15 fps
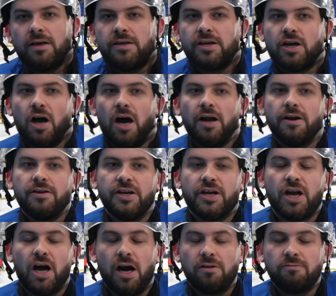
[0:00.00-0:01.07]
You
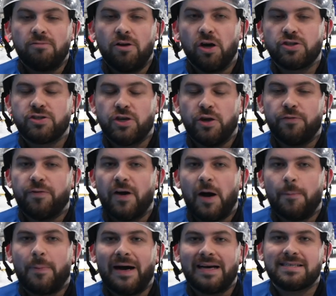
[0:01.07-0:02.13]
can't look too
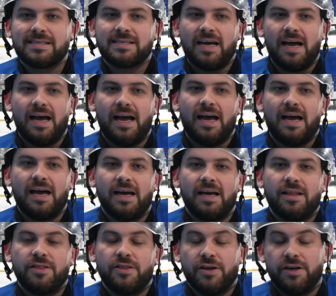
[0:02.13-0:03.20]
far past
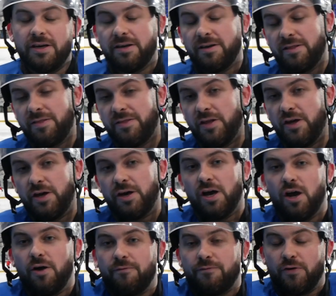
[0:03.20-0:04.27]

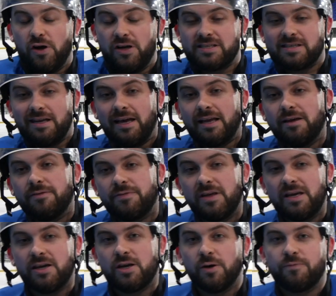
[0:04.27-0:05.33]
the first leg of
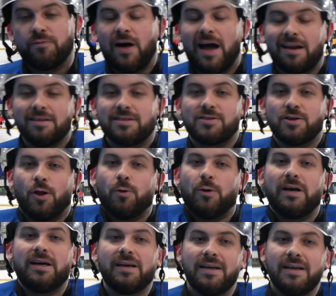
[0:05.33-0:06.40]
the cup final at
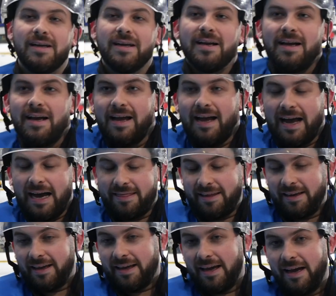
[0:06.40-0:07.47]
Solway. I
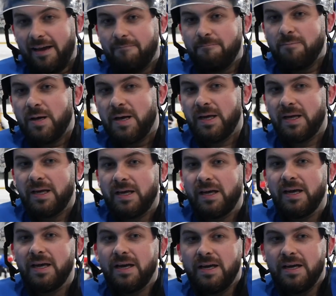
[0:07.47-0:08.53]
think
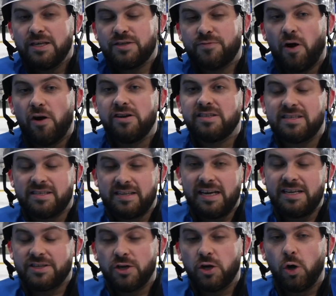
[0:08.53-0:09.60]
as far as the
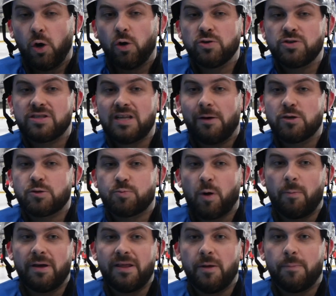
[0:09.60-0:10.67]
season goes, that was
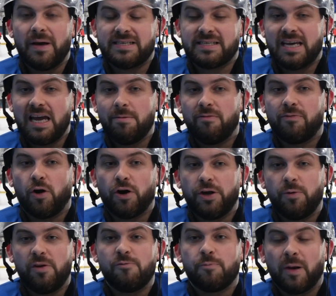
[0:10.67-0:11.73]
probably the best game of hockey
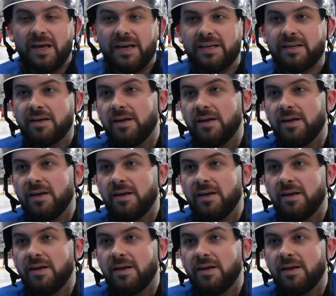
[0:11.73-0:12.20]
we've played,